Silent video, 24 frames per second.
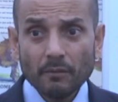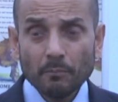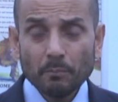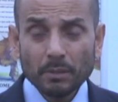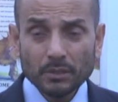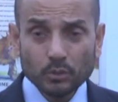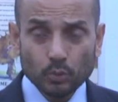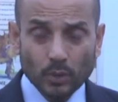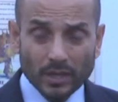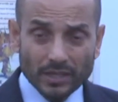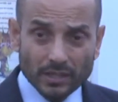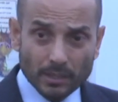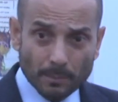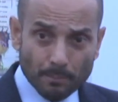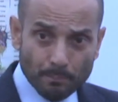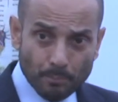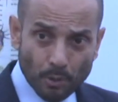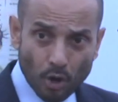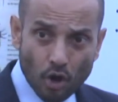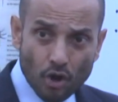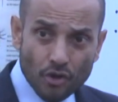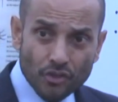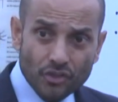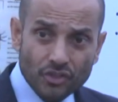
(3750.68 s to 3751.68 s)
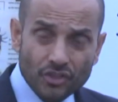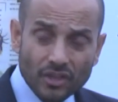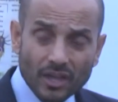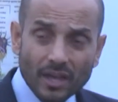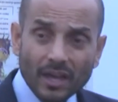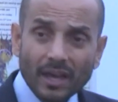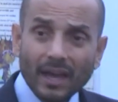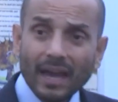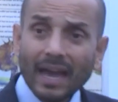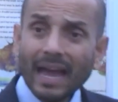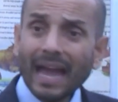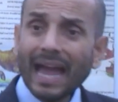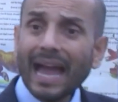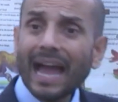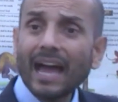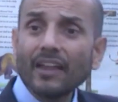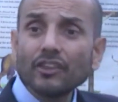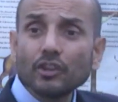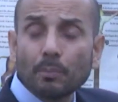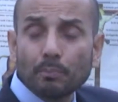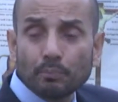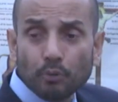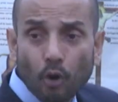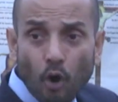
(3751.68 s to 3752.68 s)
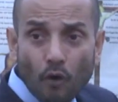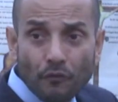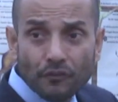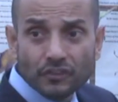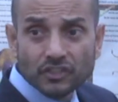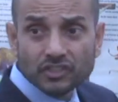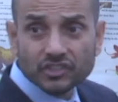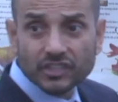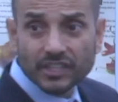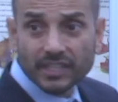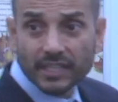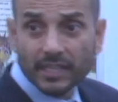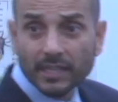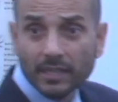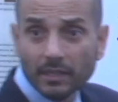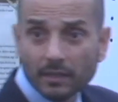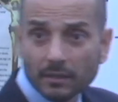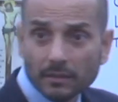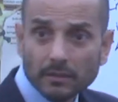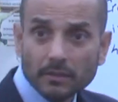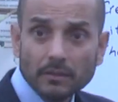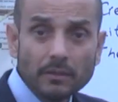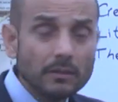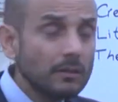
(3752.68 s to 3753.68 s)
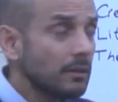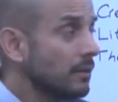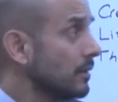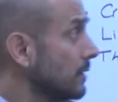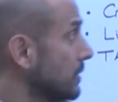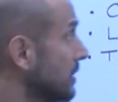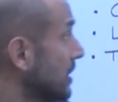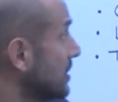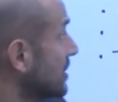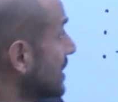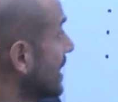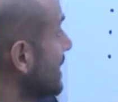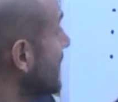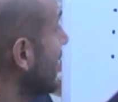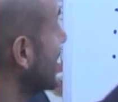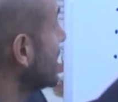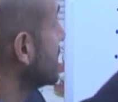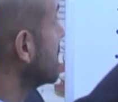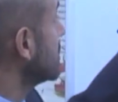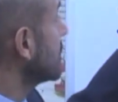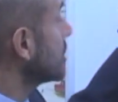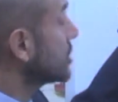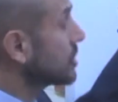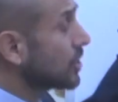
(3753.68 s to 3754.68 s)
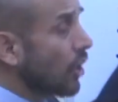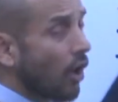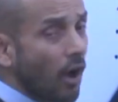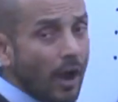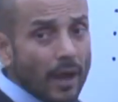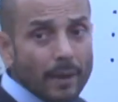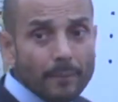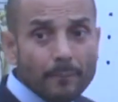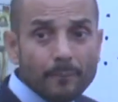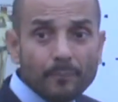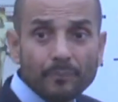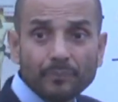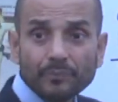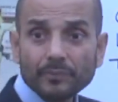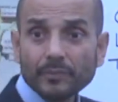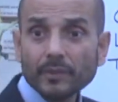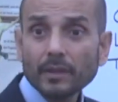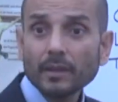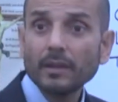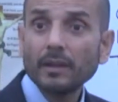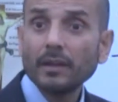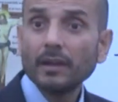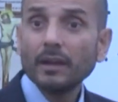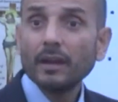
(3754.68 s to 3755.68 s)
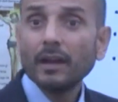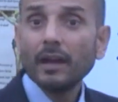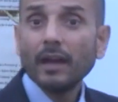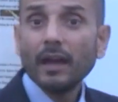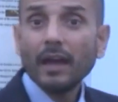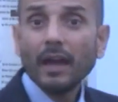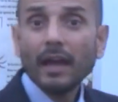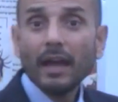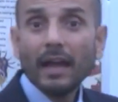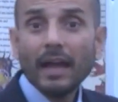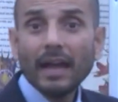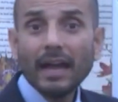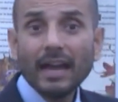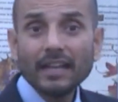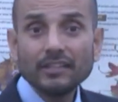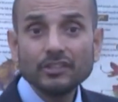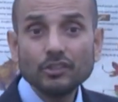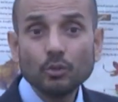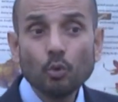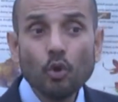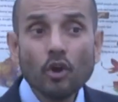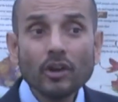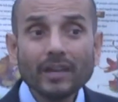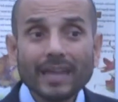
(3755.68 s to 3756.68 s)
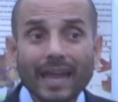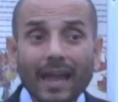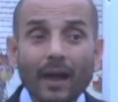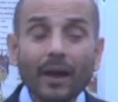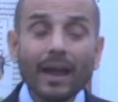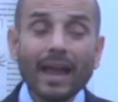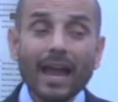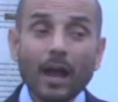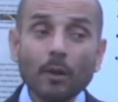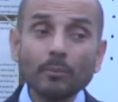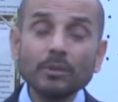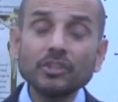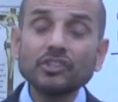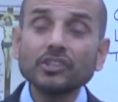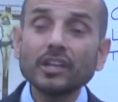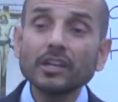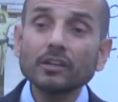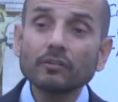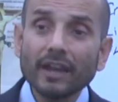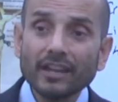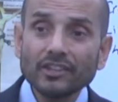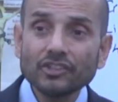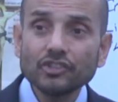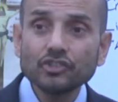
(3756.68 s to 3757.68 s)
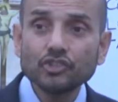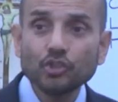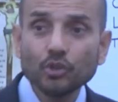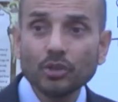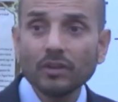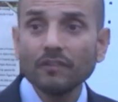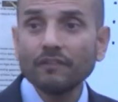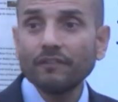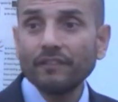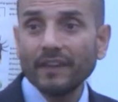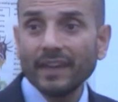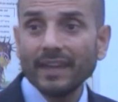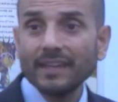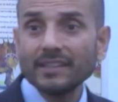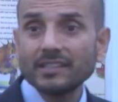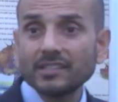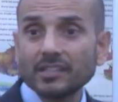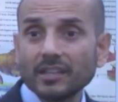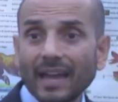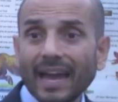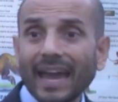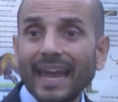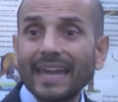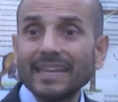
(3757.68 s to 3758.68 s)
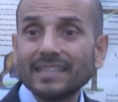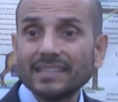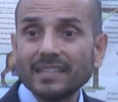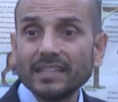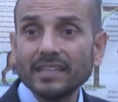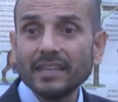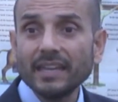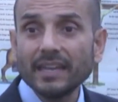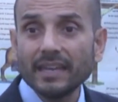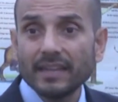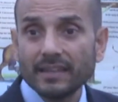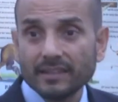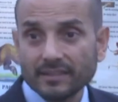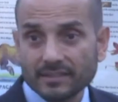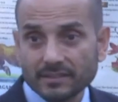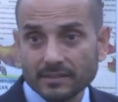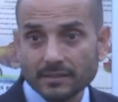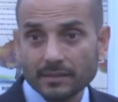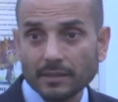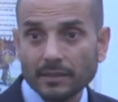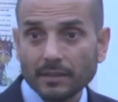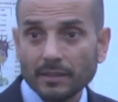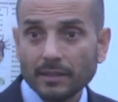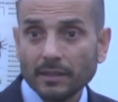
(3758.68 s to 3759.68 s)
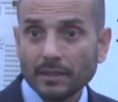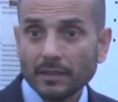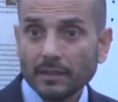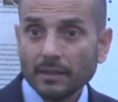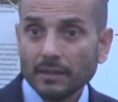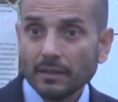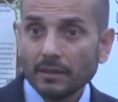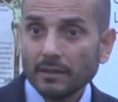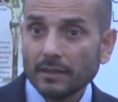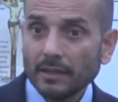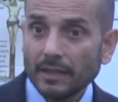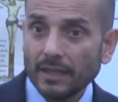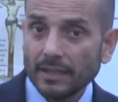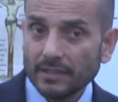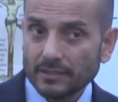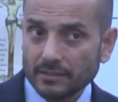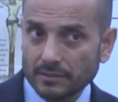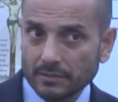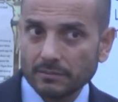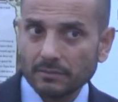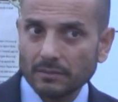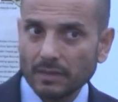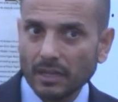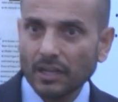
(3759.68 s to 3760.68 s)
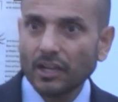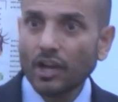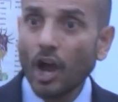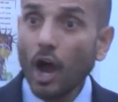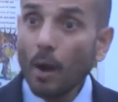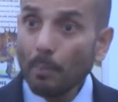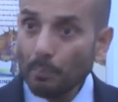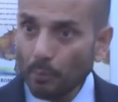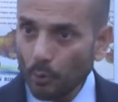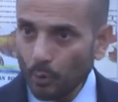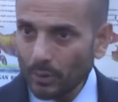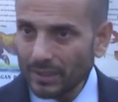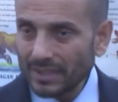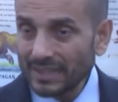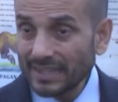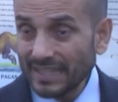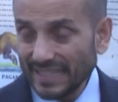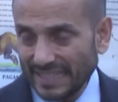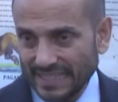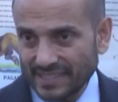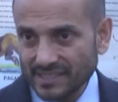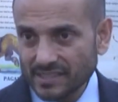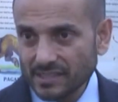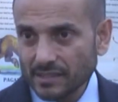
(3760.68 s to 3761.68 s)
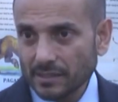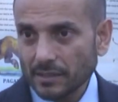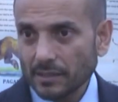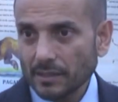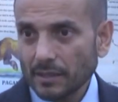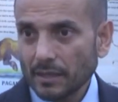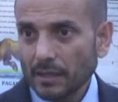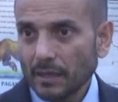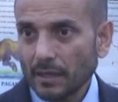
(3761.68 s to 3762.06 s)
between the birth and the prophecy that's connected to time. And you work out how many generations you can fit into 80 years. It's a couple at least.